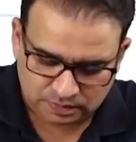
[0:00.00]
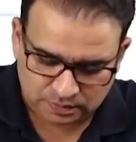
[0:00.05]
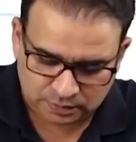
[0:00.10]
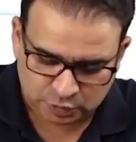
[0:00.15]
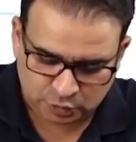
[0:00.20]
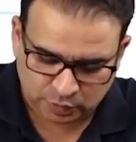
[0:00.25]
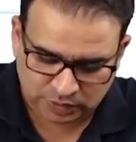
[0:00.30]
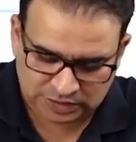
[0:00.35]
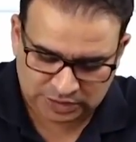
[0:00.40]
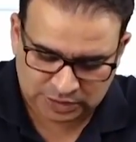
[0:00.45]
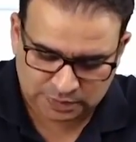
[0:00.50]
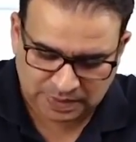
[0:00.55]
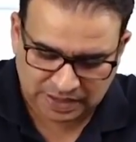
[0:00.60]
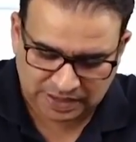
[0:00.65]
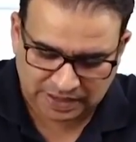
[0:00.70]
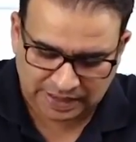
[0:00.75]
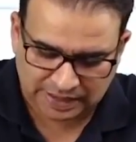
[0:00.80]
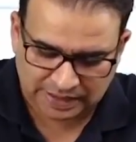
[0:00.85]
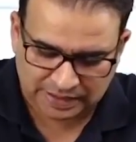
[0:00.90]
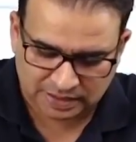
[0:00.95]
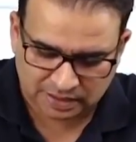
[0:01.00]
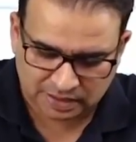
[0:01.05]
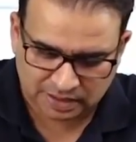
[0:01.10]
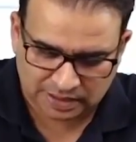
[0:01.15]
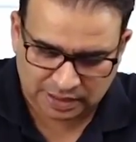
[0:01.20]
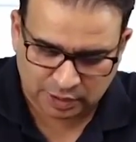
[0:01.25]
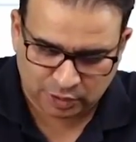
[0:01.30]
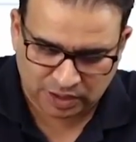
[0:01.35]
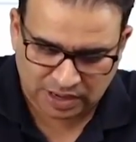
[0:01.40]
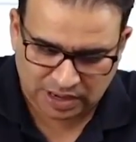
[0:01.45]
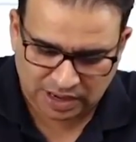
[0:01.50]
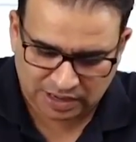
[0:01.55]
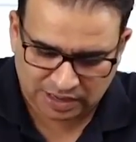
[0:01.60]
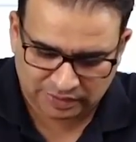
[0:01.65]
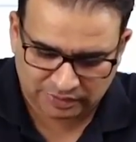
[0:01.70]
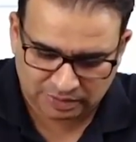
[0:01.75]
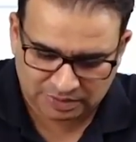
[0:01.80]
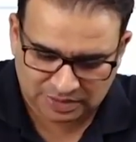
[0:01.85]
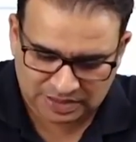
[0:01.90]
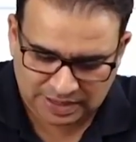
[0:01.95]
So on this big internal carotid artery
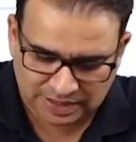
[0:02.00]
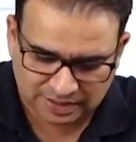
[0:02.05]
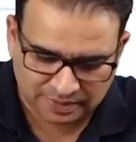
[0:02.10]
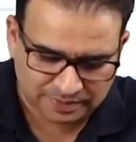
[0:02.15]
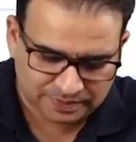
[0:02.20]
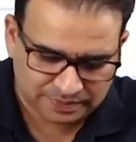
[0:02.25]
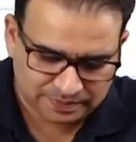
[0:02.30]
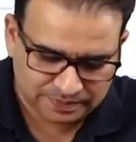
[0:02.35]
will be there.